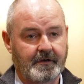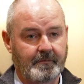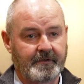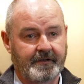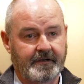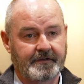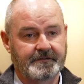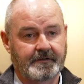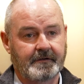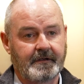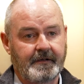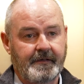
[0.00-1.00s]
a couple of days and,
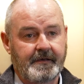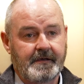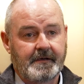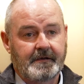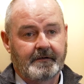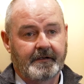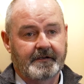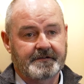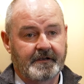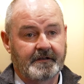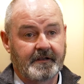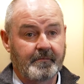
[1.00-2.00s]
like I
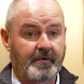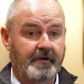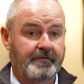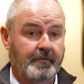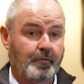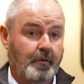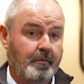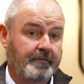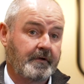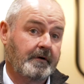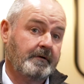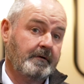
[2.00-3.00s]
say, debrief on what
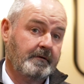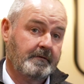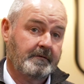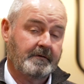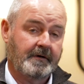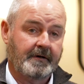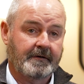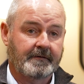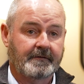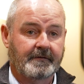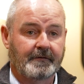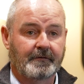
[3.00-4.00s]
we've done
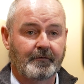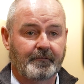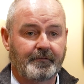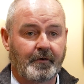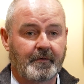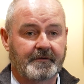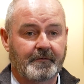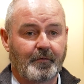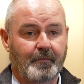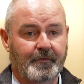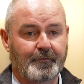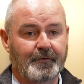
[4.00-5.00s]
and look forward to
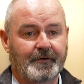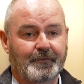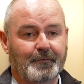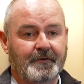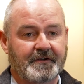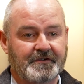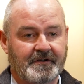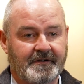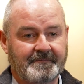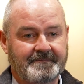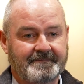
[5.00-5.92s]
what we're going to do next year.